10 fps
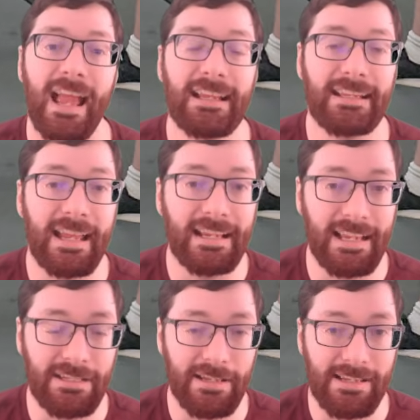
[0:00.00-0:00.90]
and
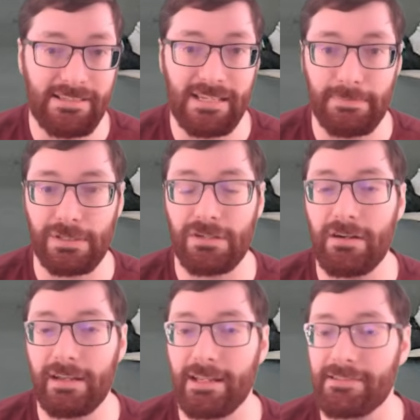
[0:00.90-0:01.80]
getting into his deeper
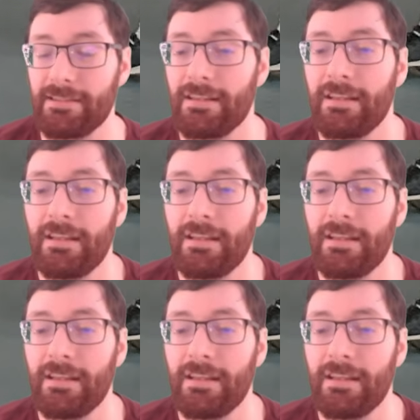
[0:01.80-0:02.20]
targets.